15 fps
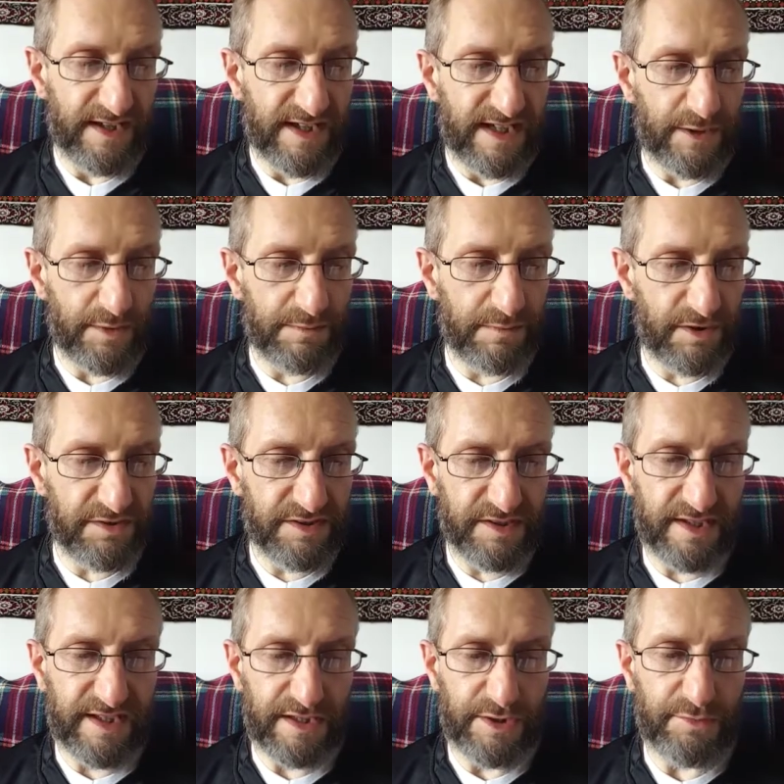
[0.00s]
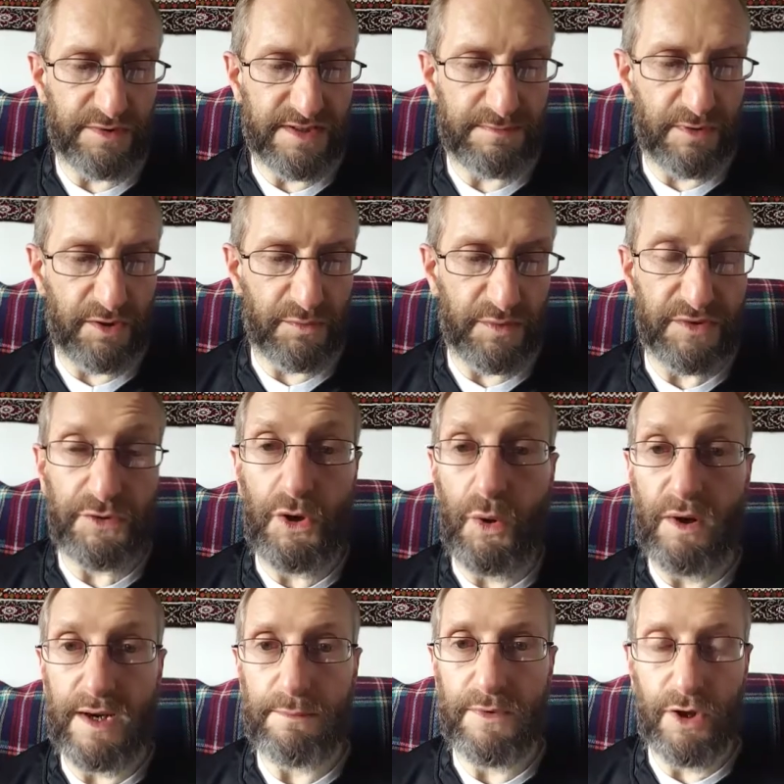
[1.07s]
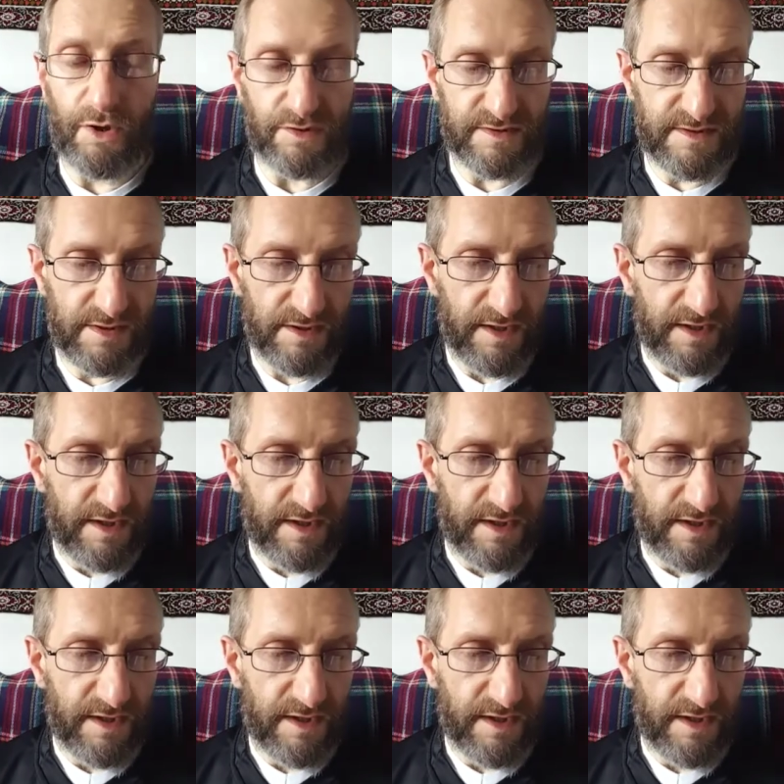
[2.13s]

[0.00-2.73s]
he would more than likely respond with "No, I'm not."